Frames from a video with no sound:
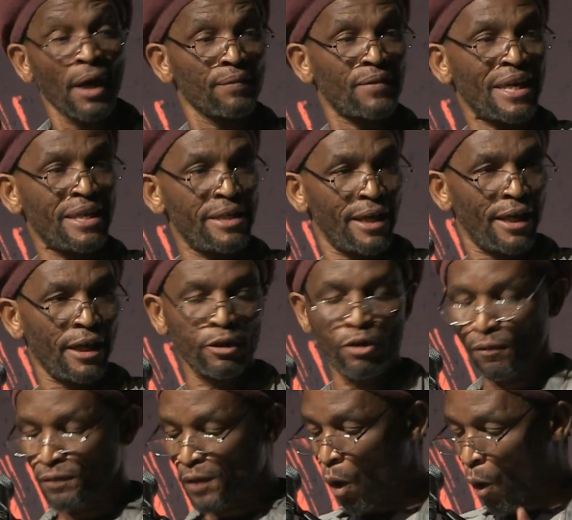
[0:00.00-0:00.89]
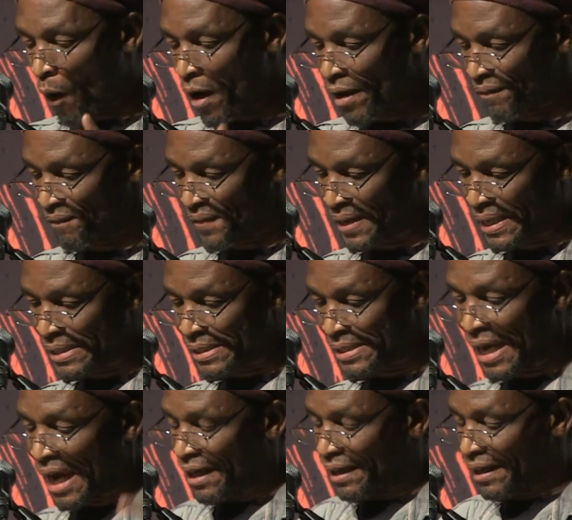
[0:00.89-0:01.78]
The yield of the oil
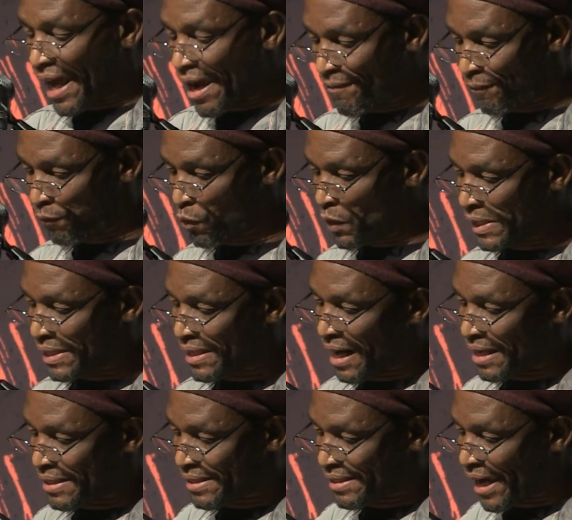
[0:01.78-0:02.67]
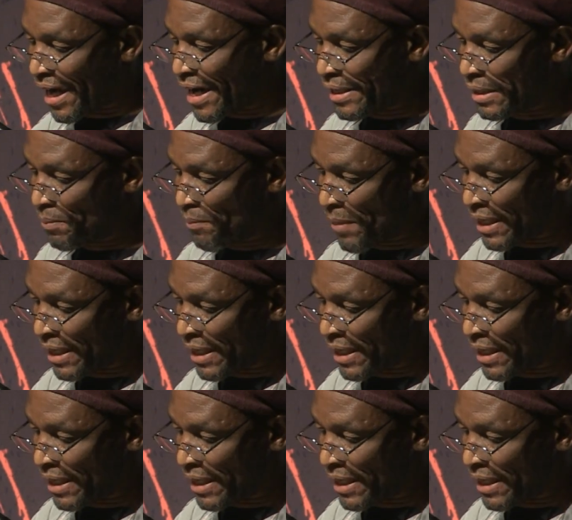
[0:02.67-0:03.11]
fields, life fluids cascade in